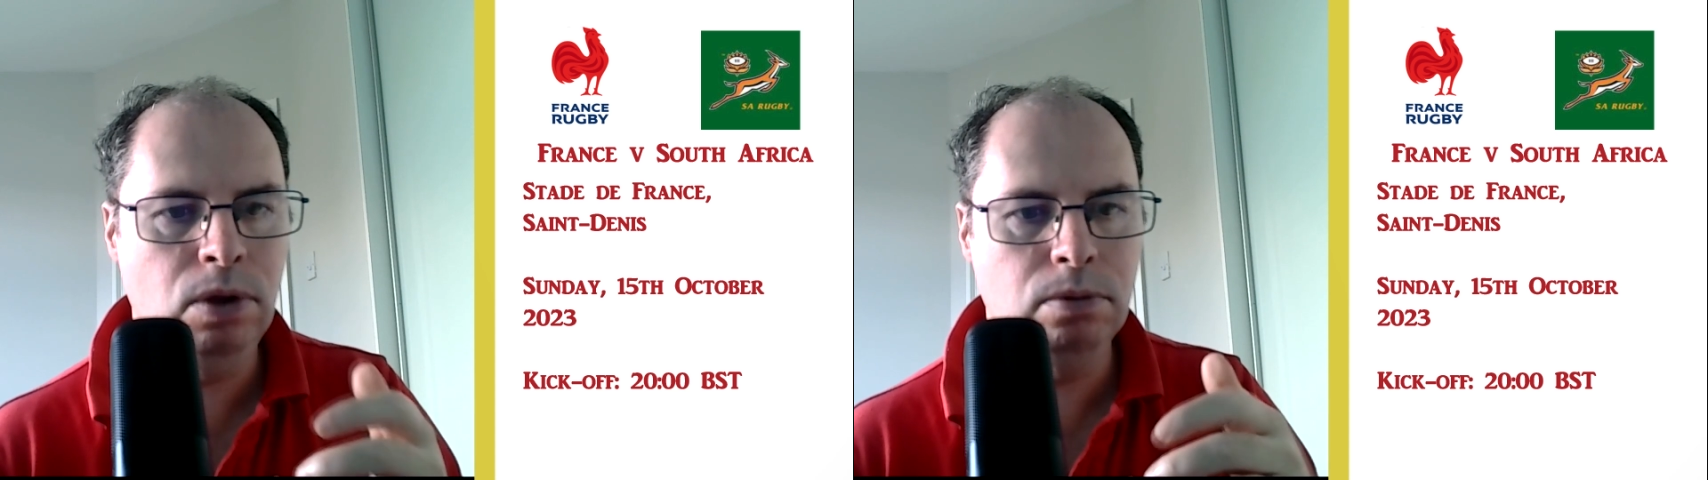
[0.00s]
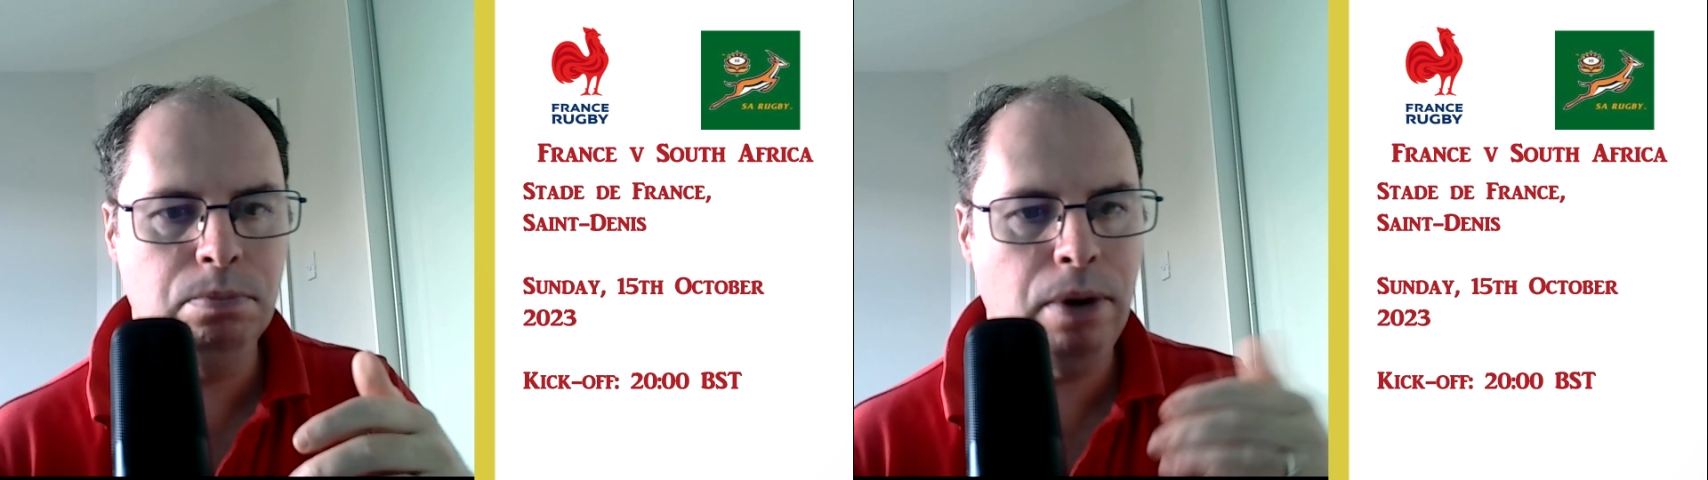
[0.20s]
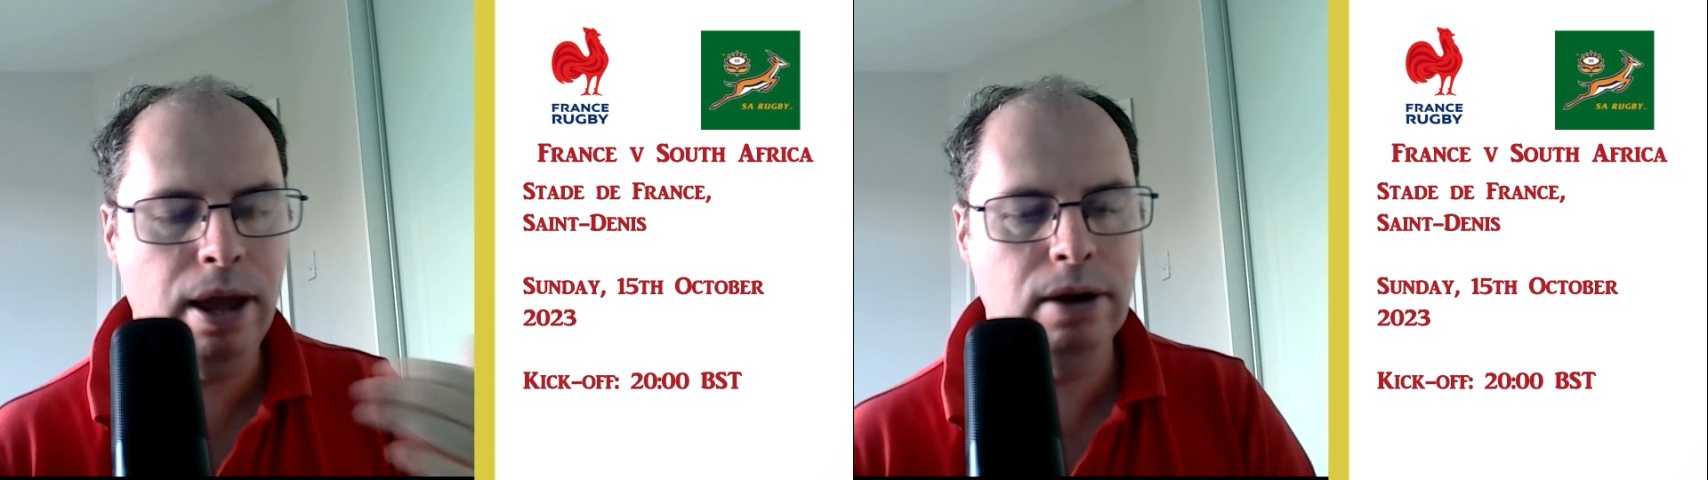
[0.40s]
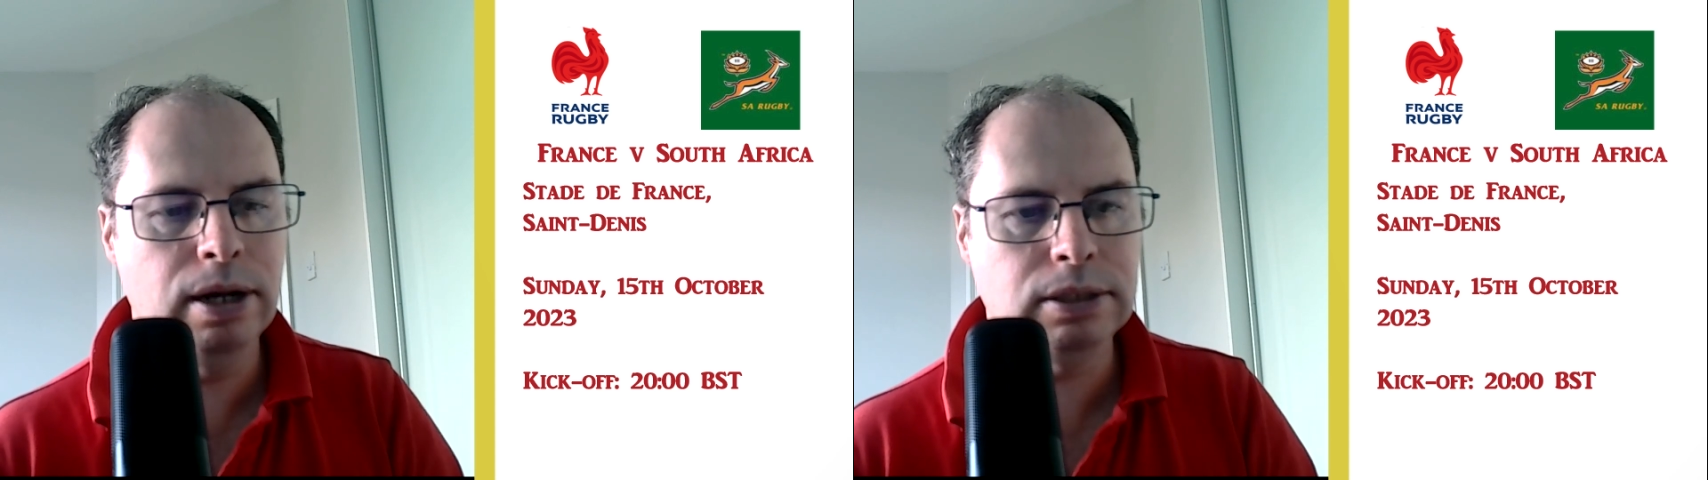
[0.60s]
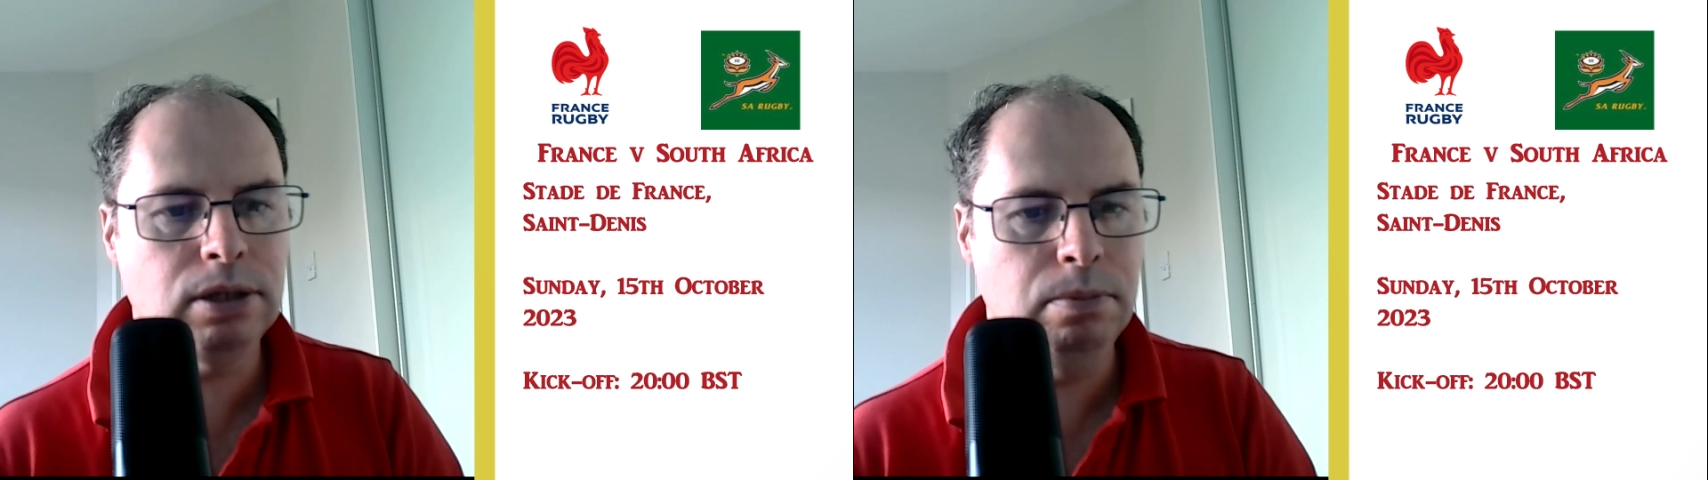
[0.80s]
the you know
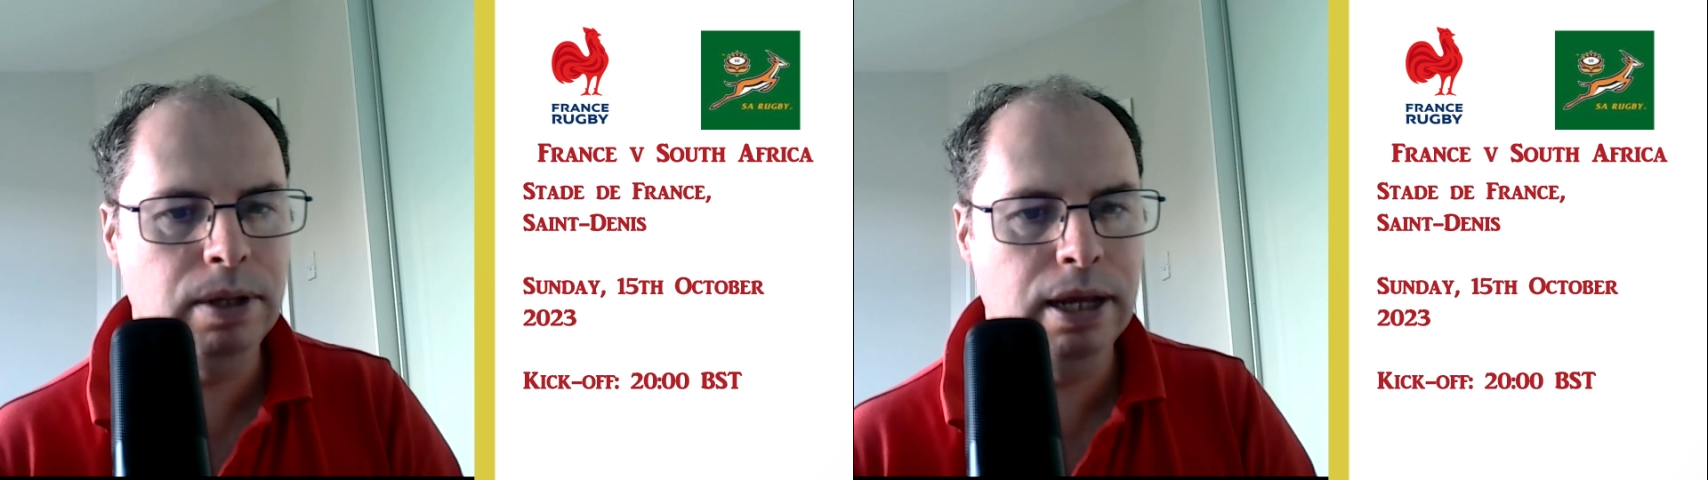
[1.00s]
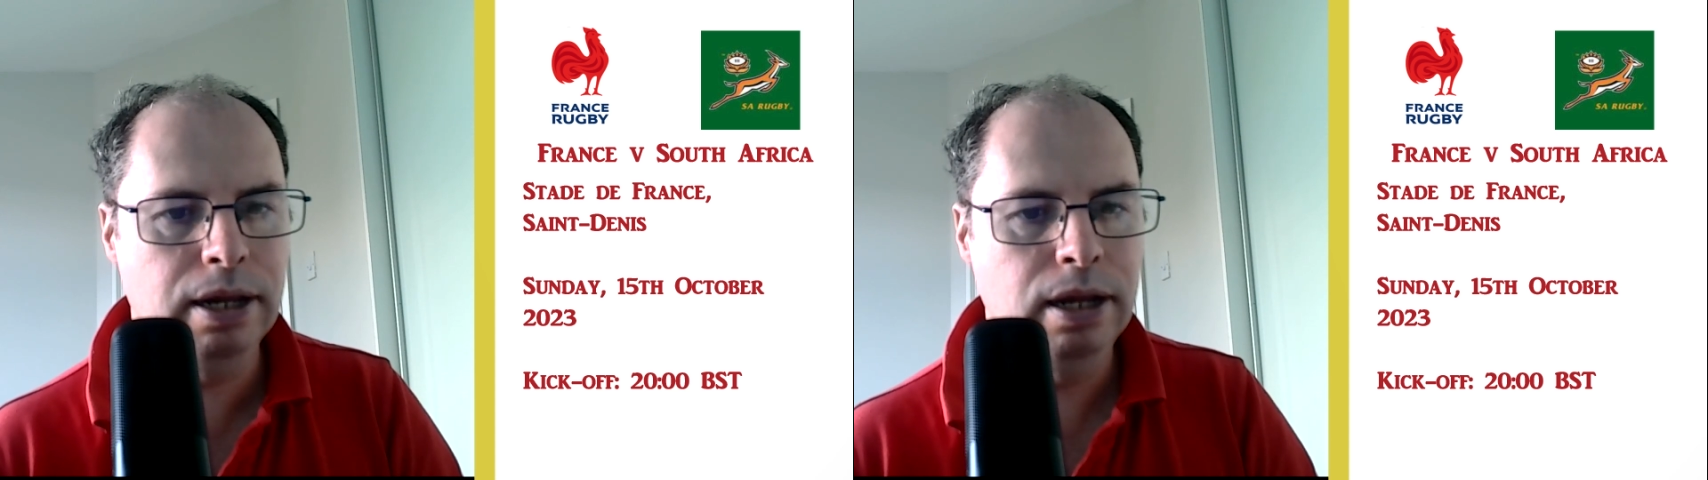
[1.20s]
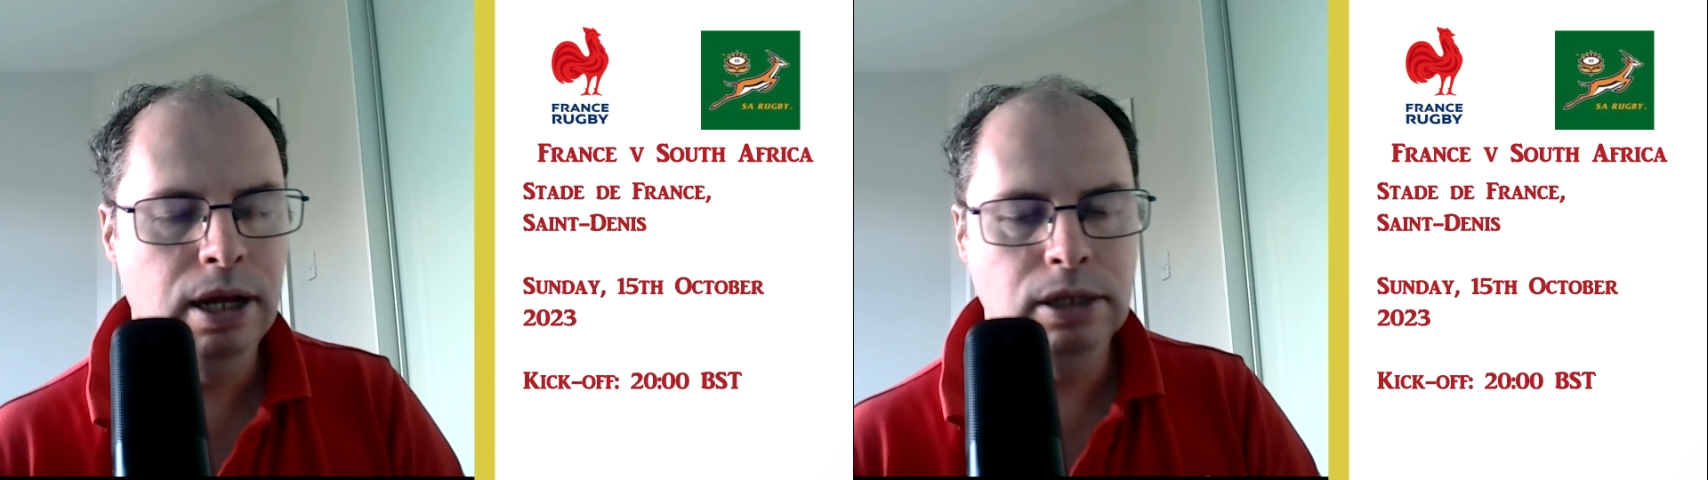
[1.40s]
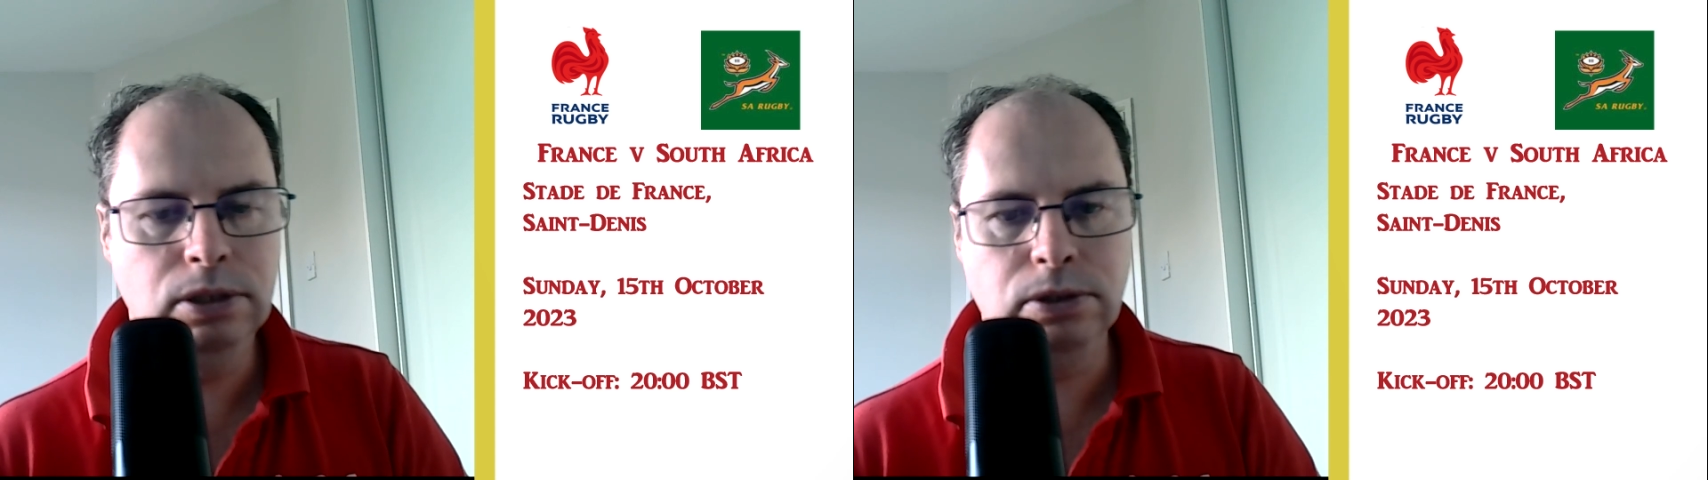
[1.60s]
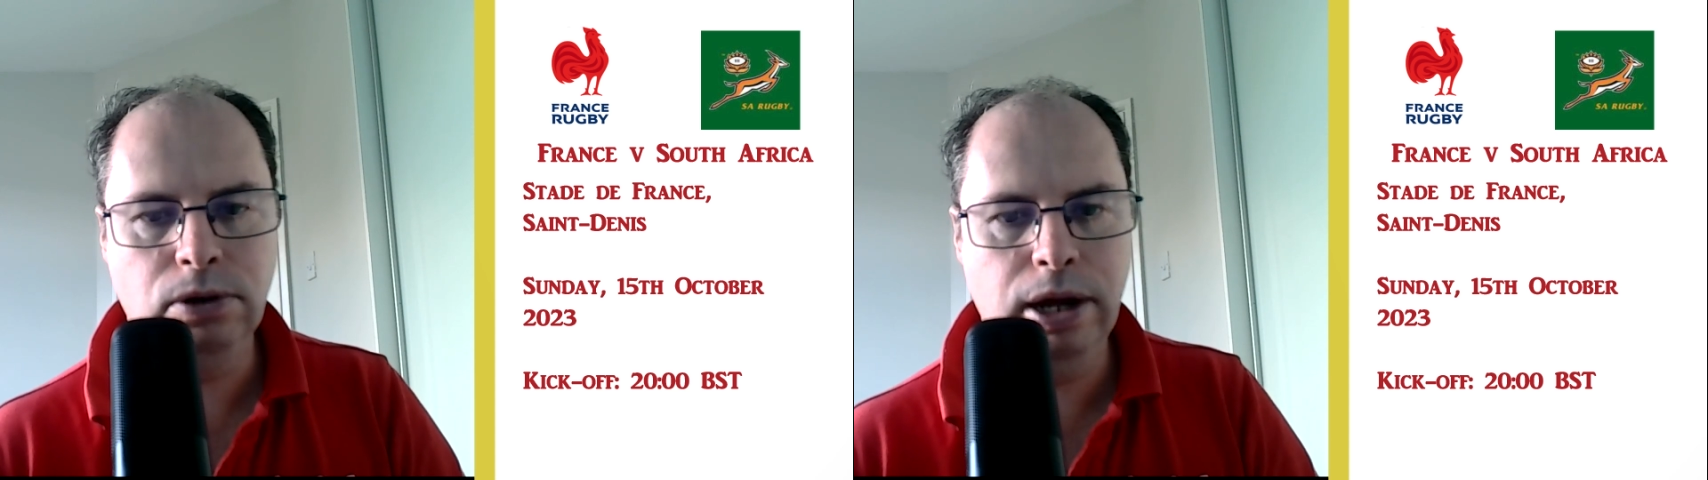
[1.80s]
player that's coming
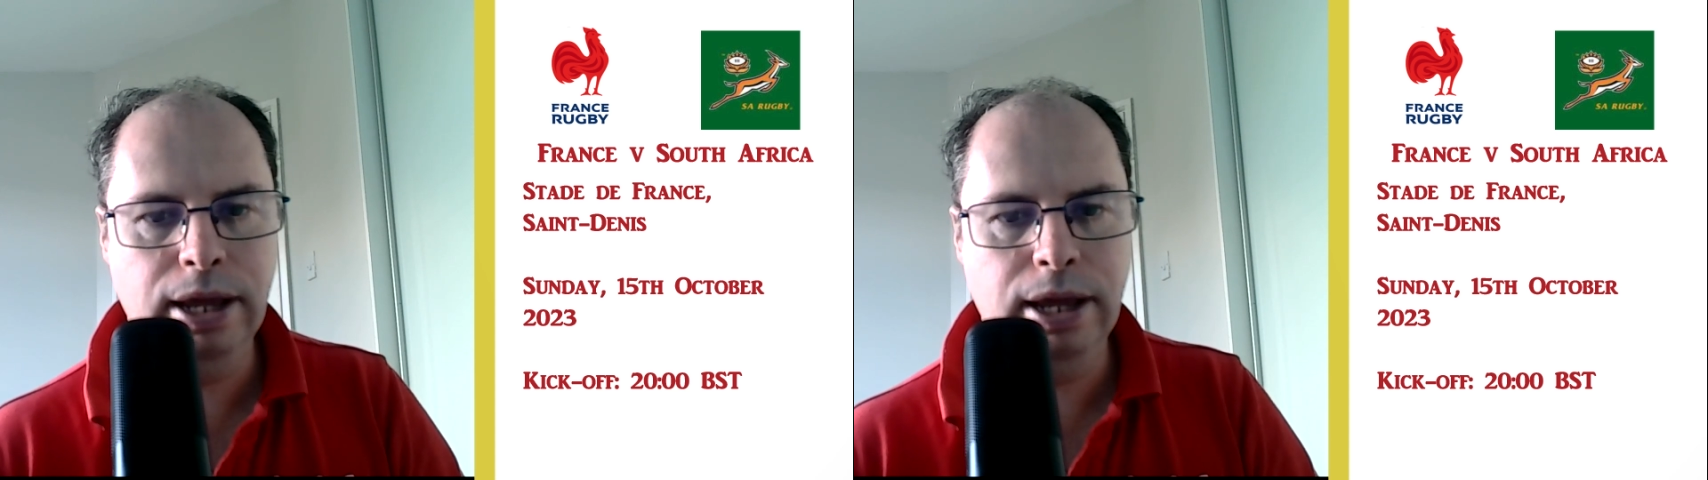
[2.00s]
in